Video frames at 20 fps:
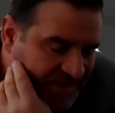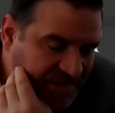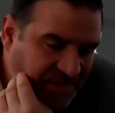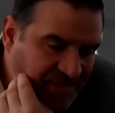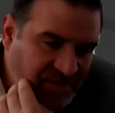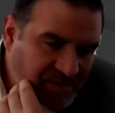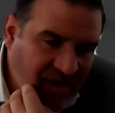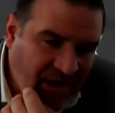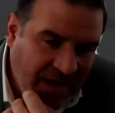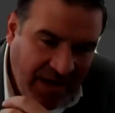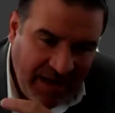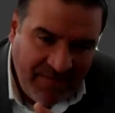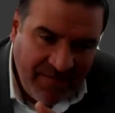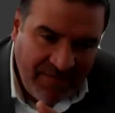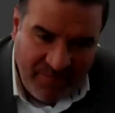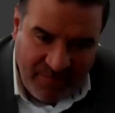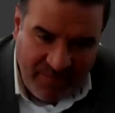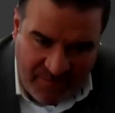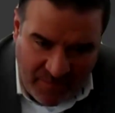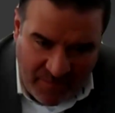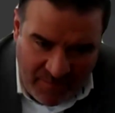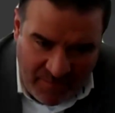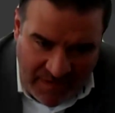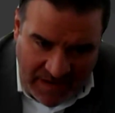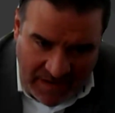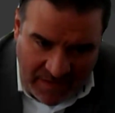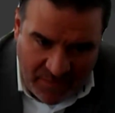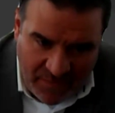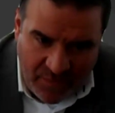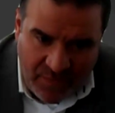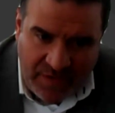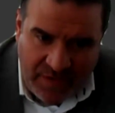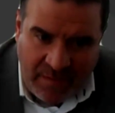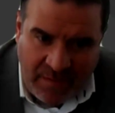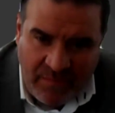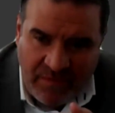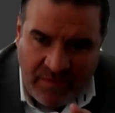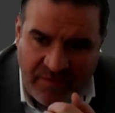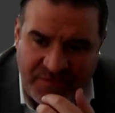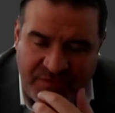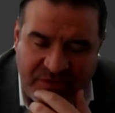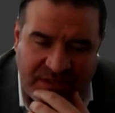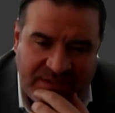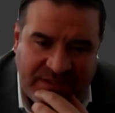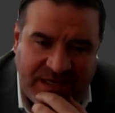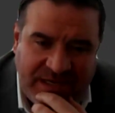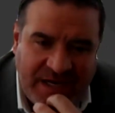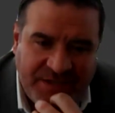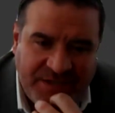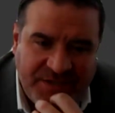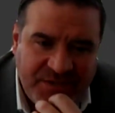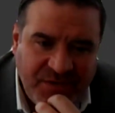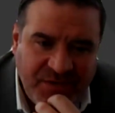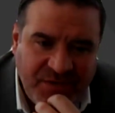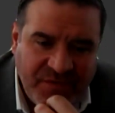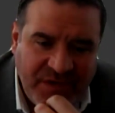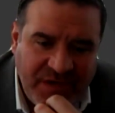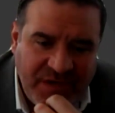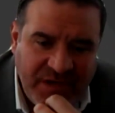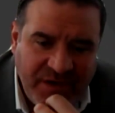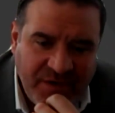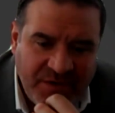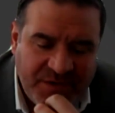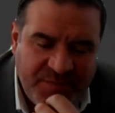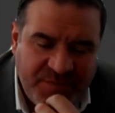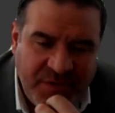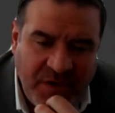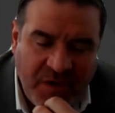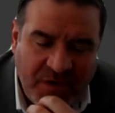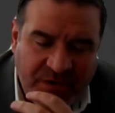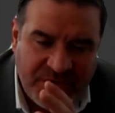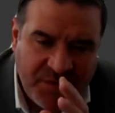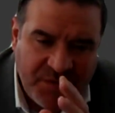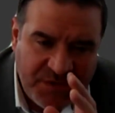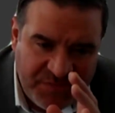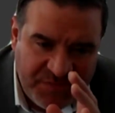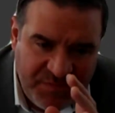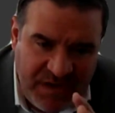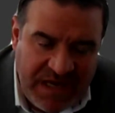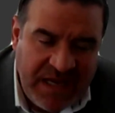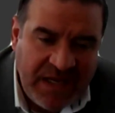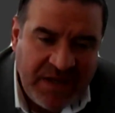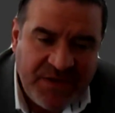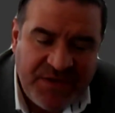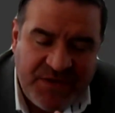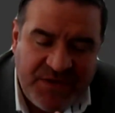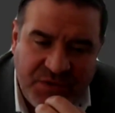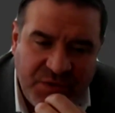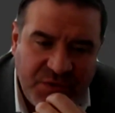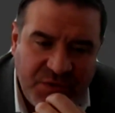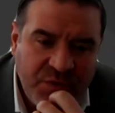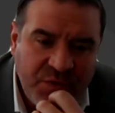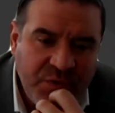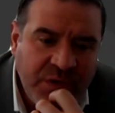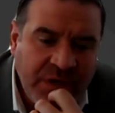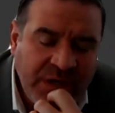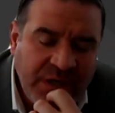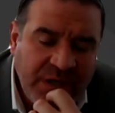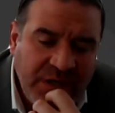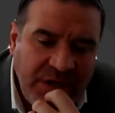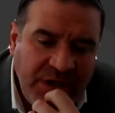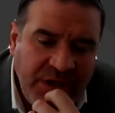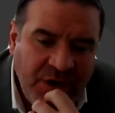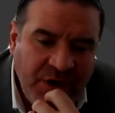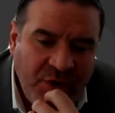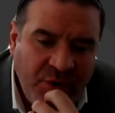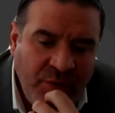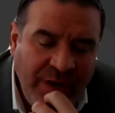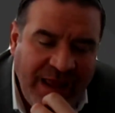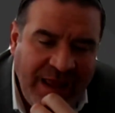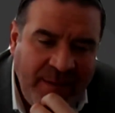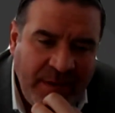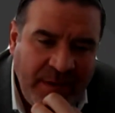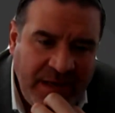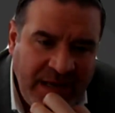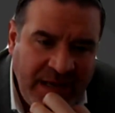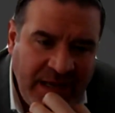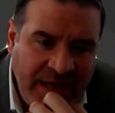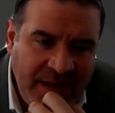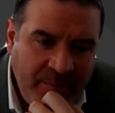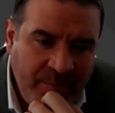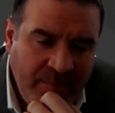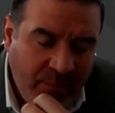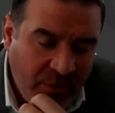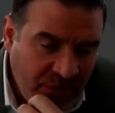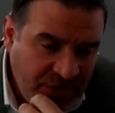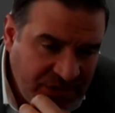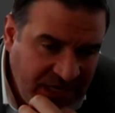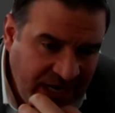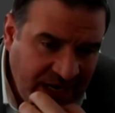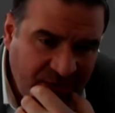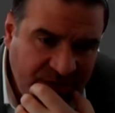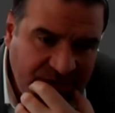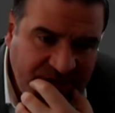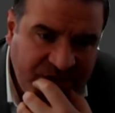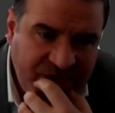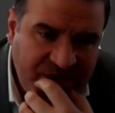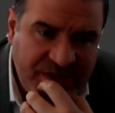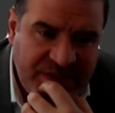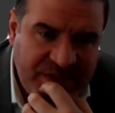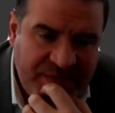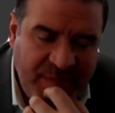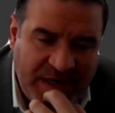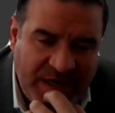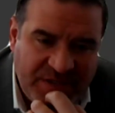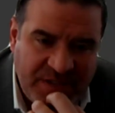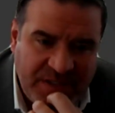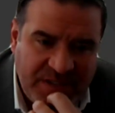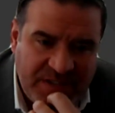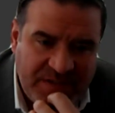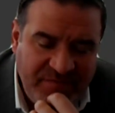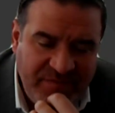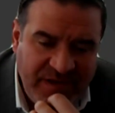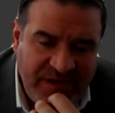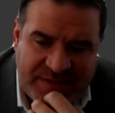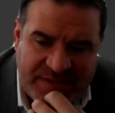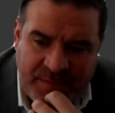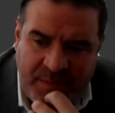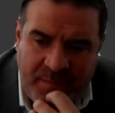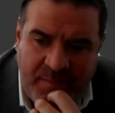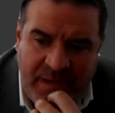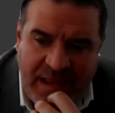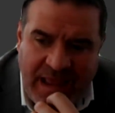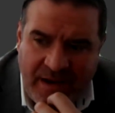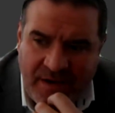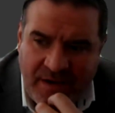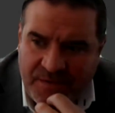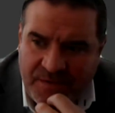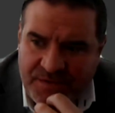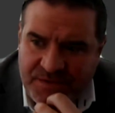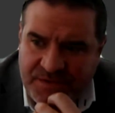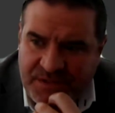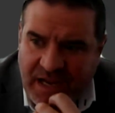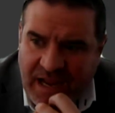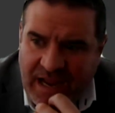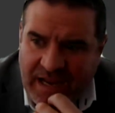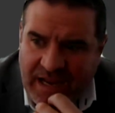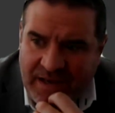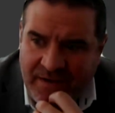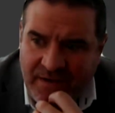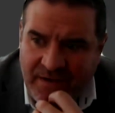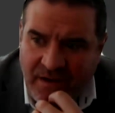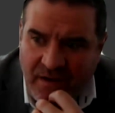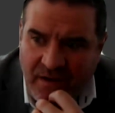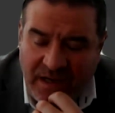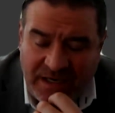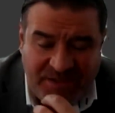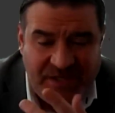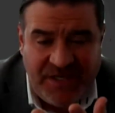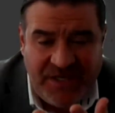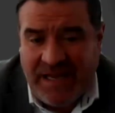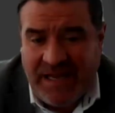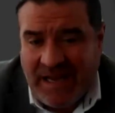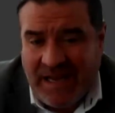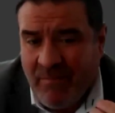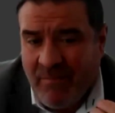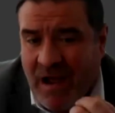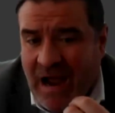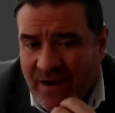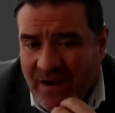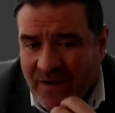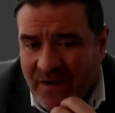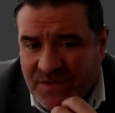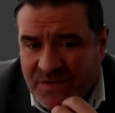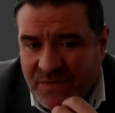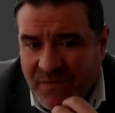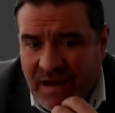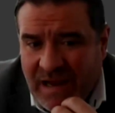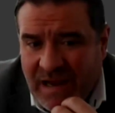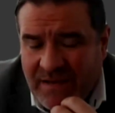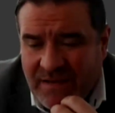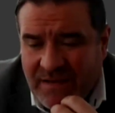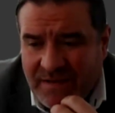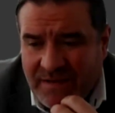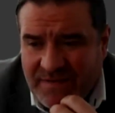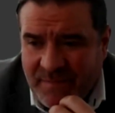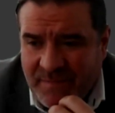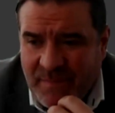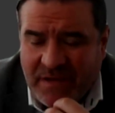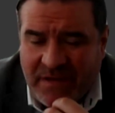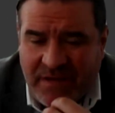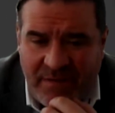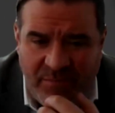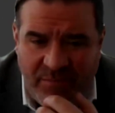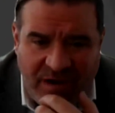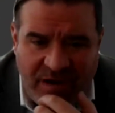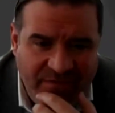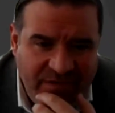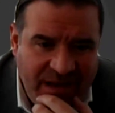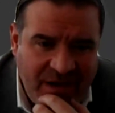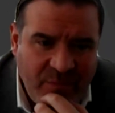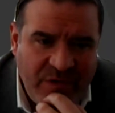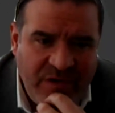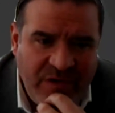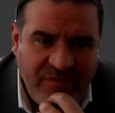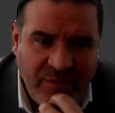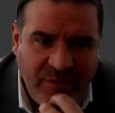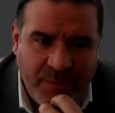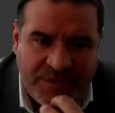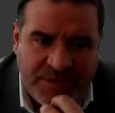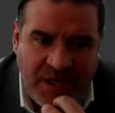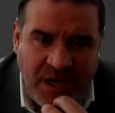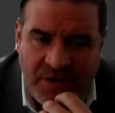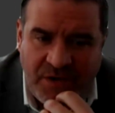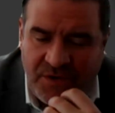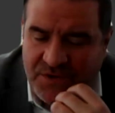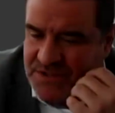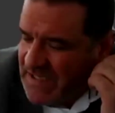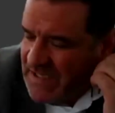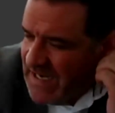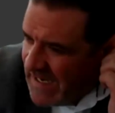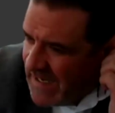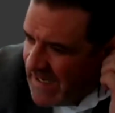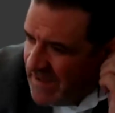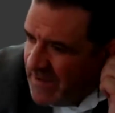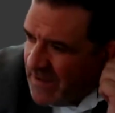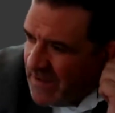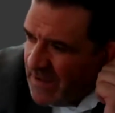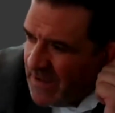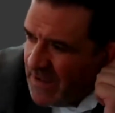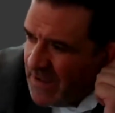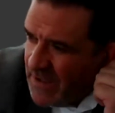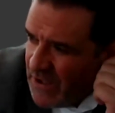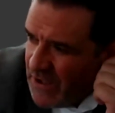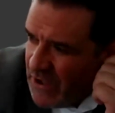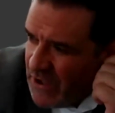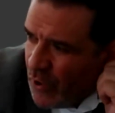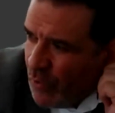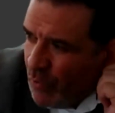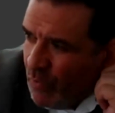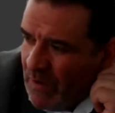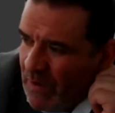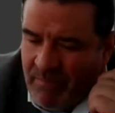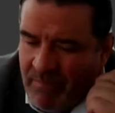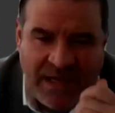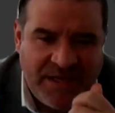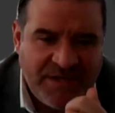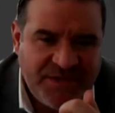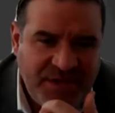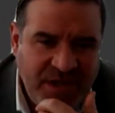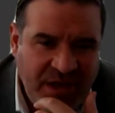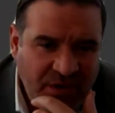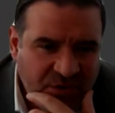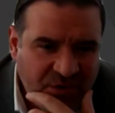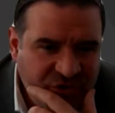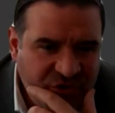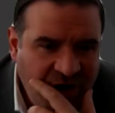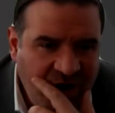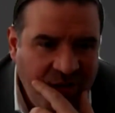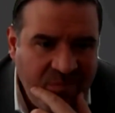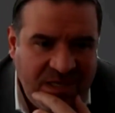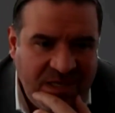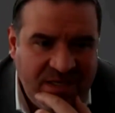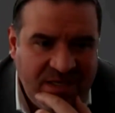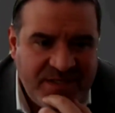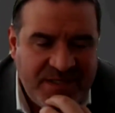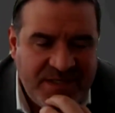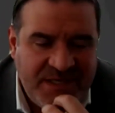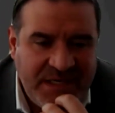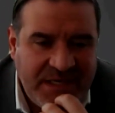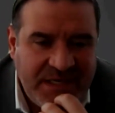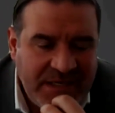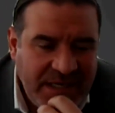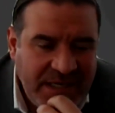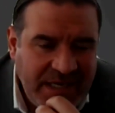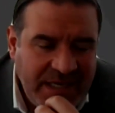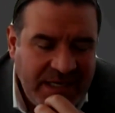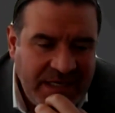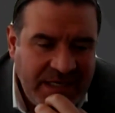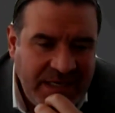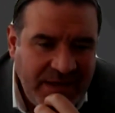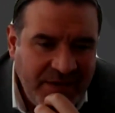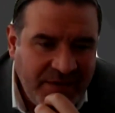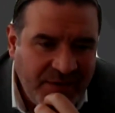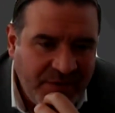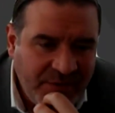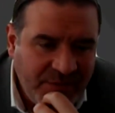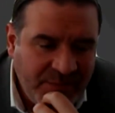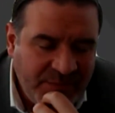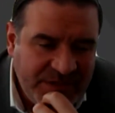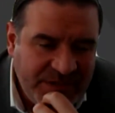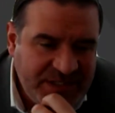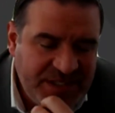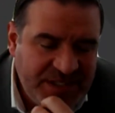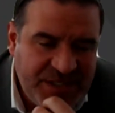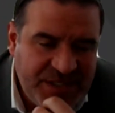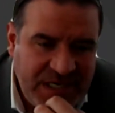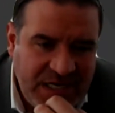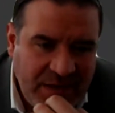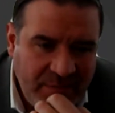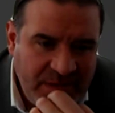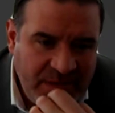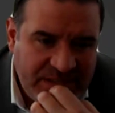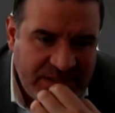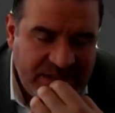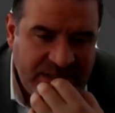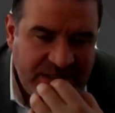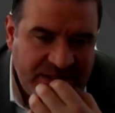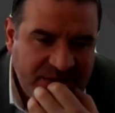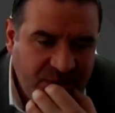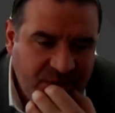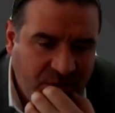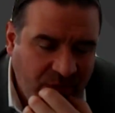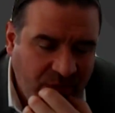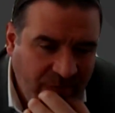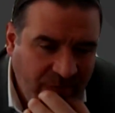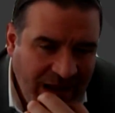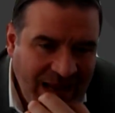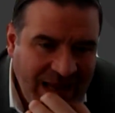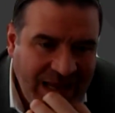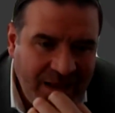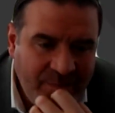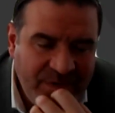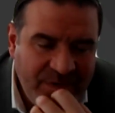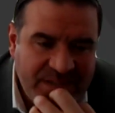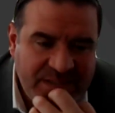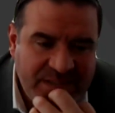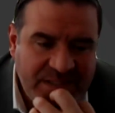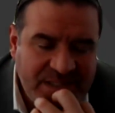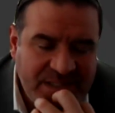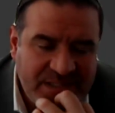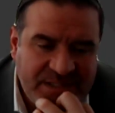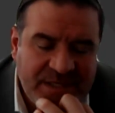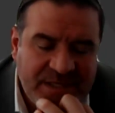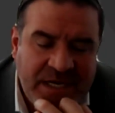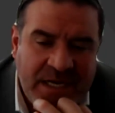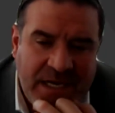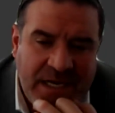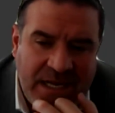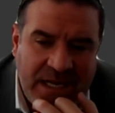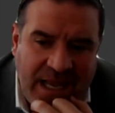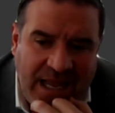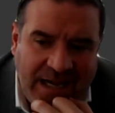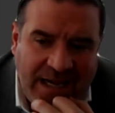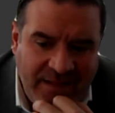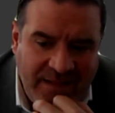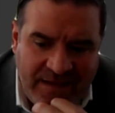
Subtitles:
is again from being through a number of transactions over the years, but also speaking to, M&A, merger and acquisition specialists, investment bankers, and actually the end buyers, right? Typically private equity firms to understand, what makes their job easy in either positioning a business or buying a business. And I